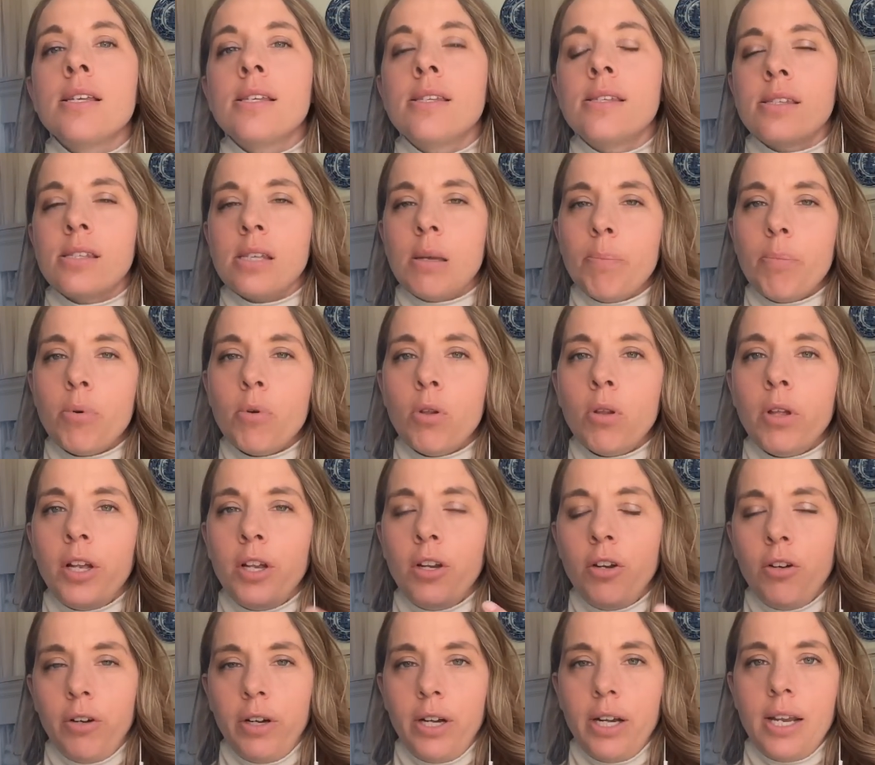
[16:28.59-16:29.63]
simple
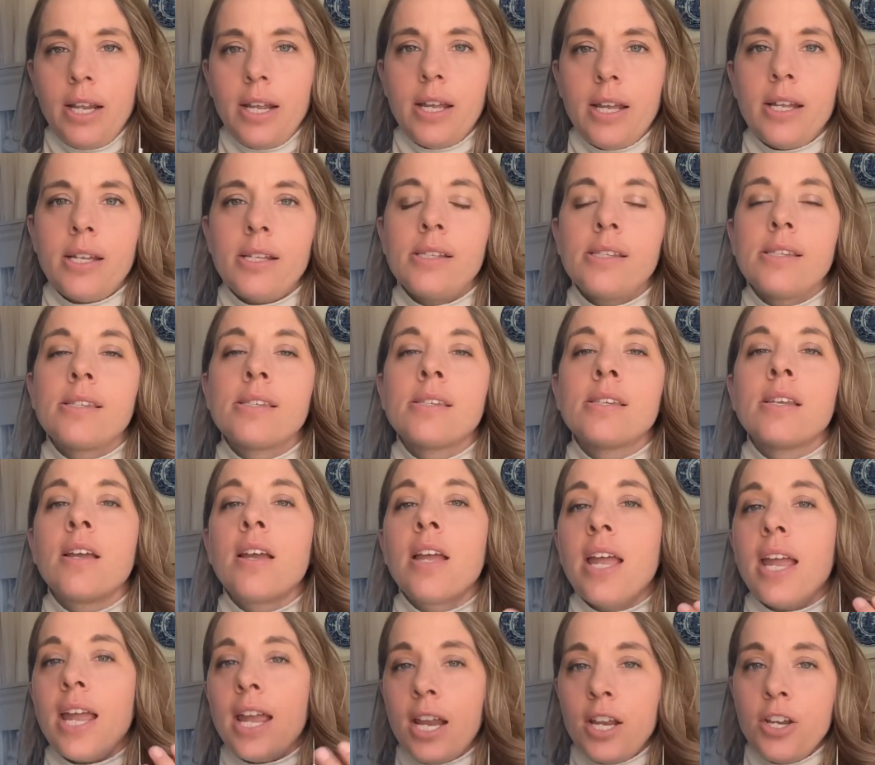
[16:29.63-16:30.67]
ingredients
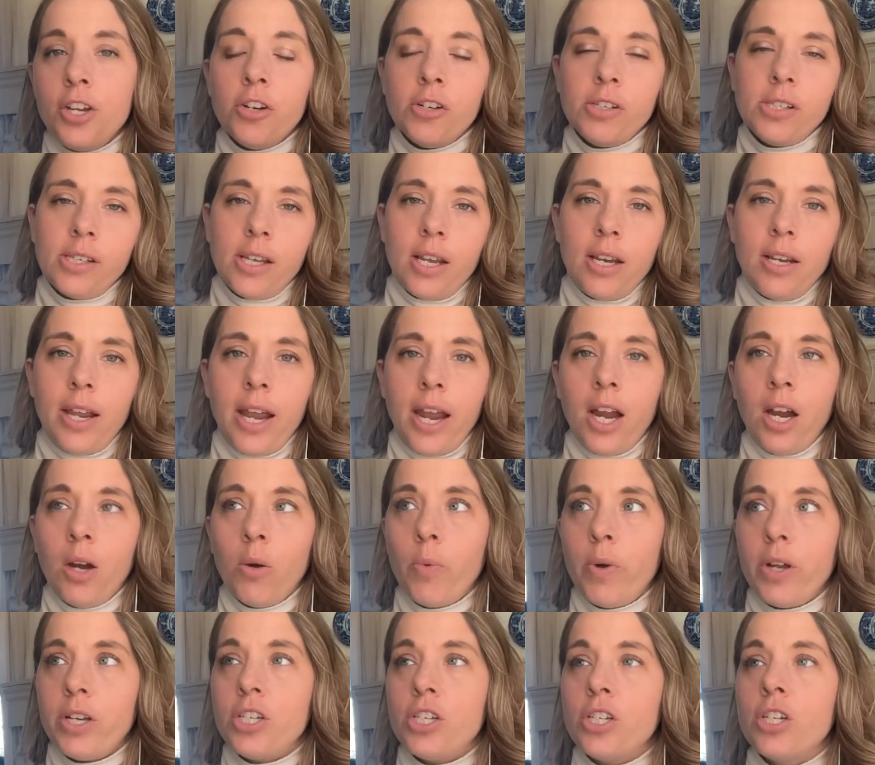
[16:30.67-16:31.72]
in your skincare,
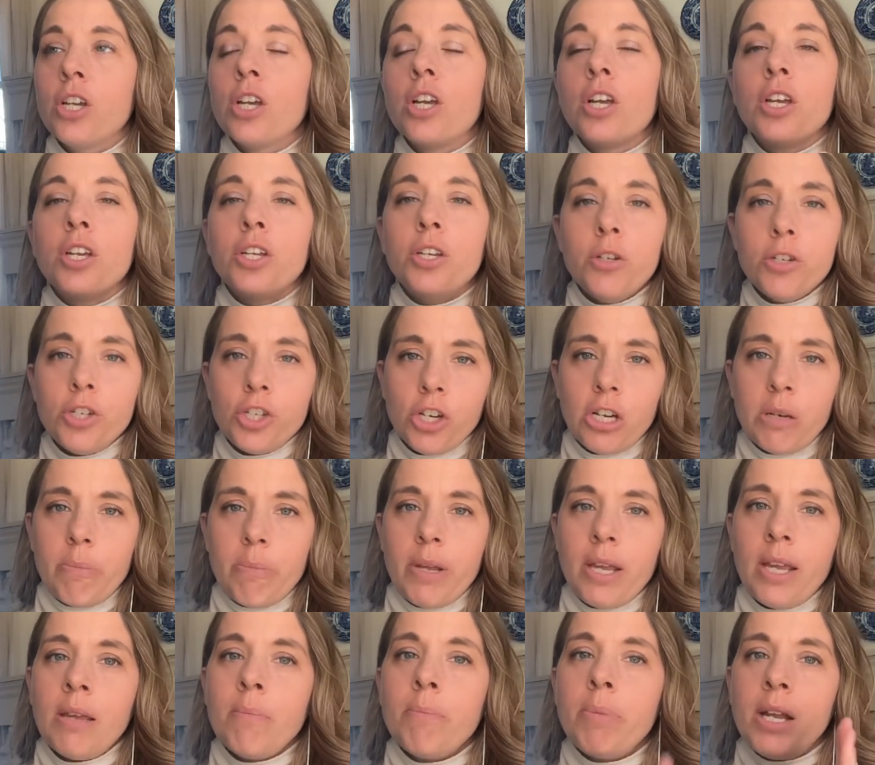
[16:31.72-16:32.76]
which you should
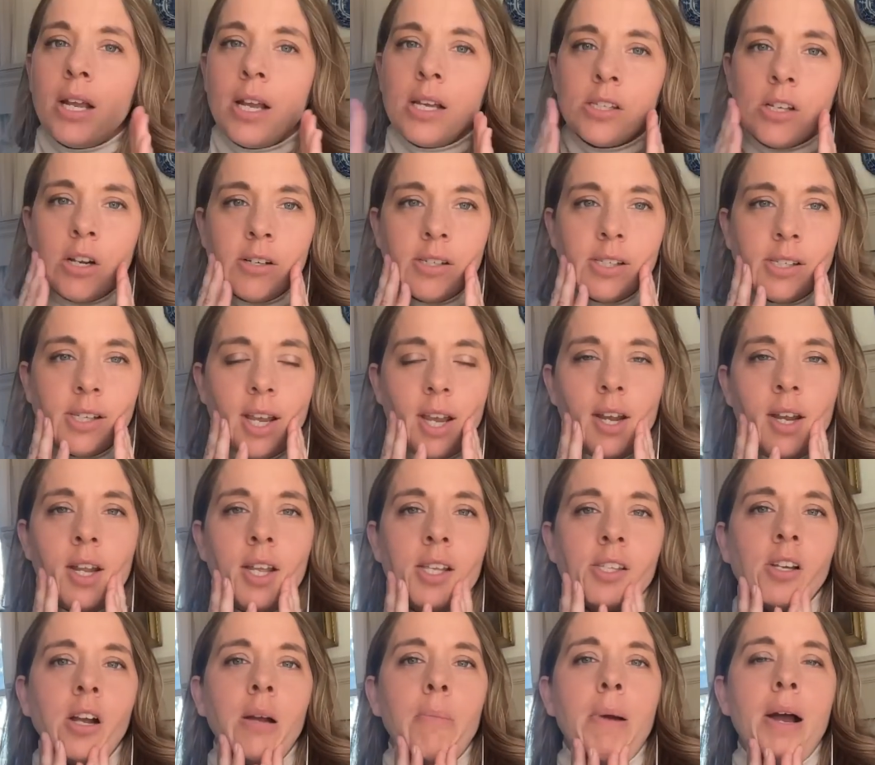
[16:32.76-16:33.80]
be because our skin
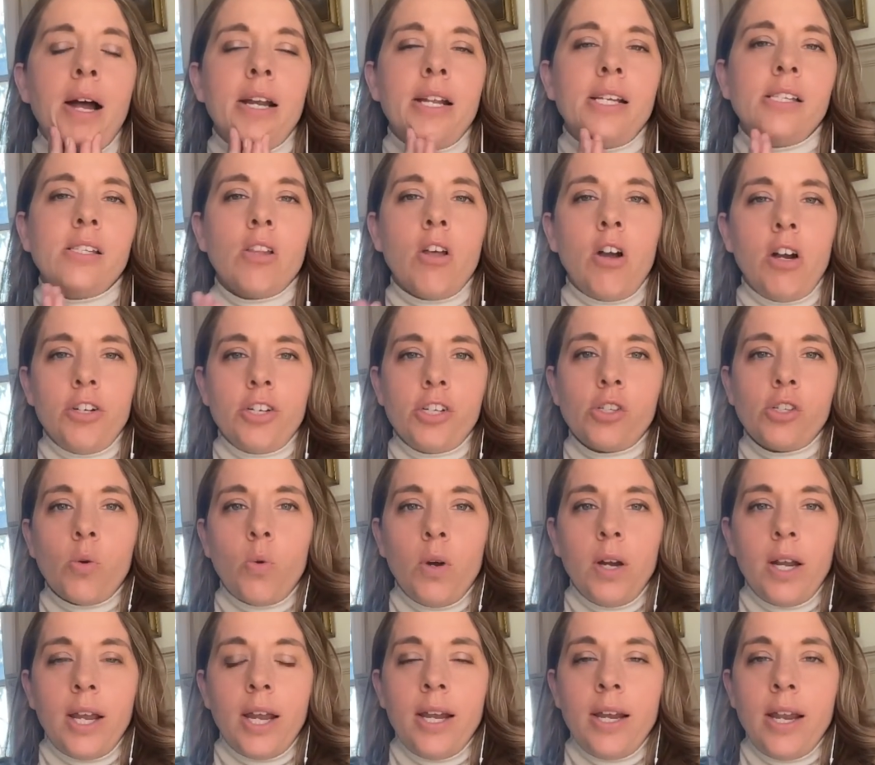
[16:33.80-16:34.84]
is our body's largest
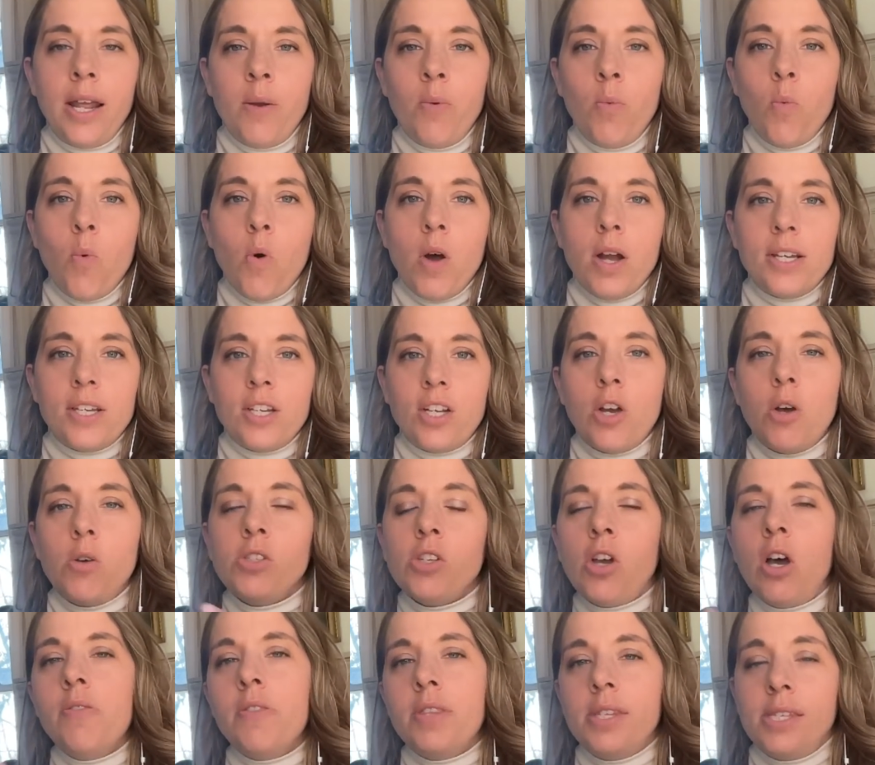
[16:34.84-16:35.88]
organ and what
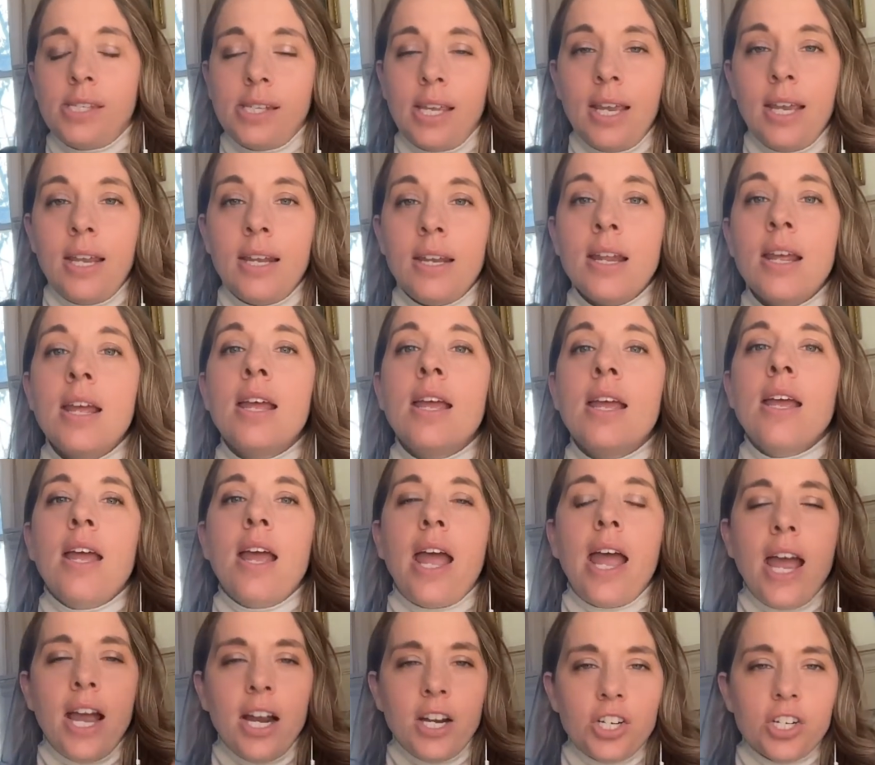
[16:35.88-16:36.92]
goes on the skin
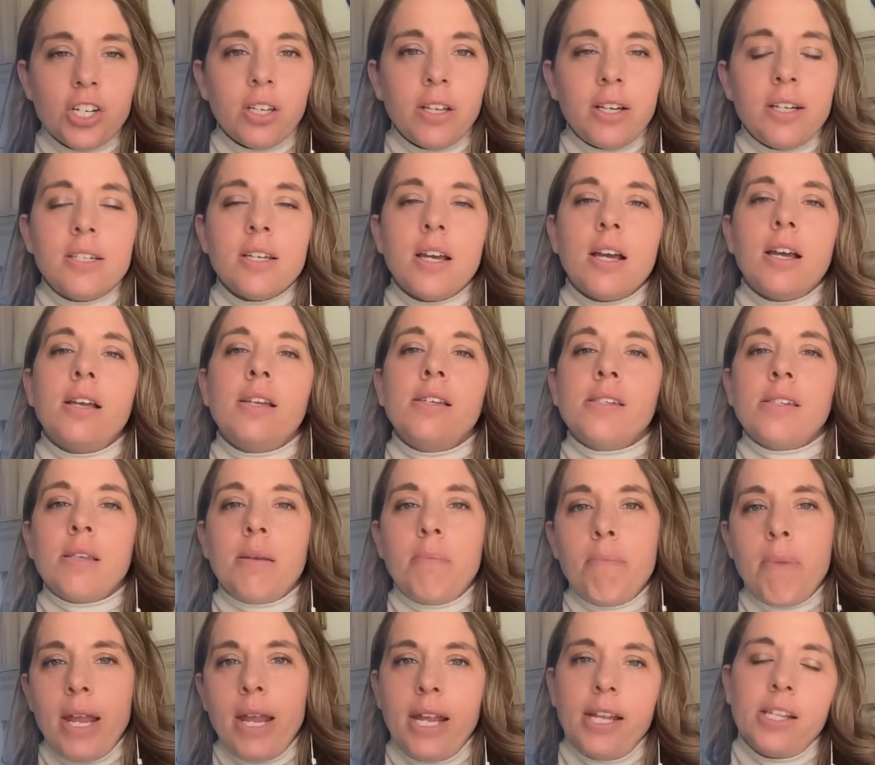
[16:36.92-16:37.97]
actually does
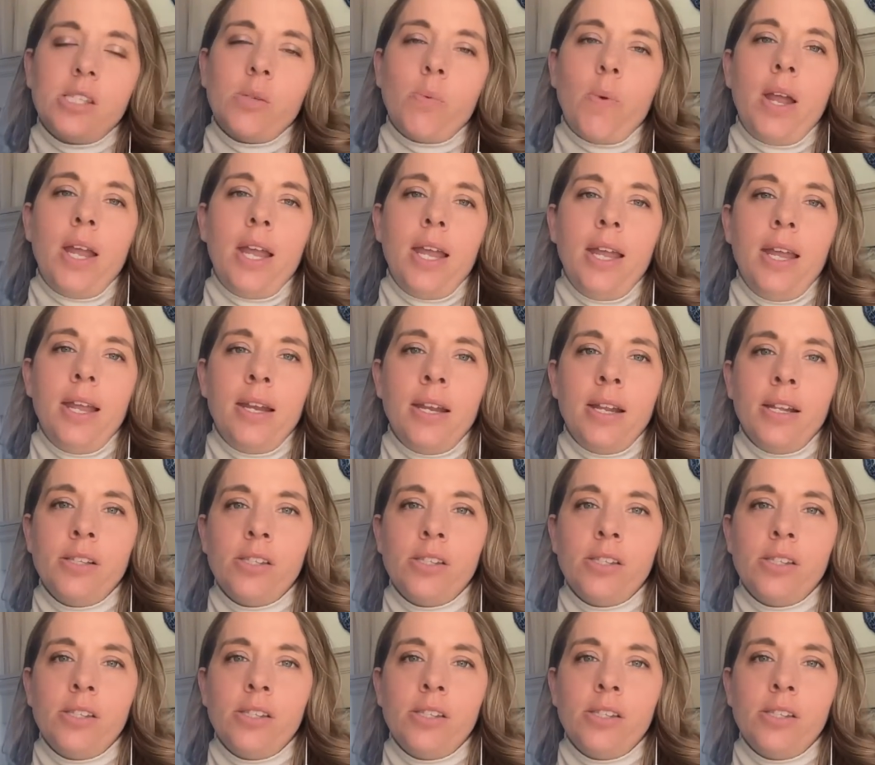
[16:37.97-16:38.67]
make its way in.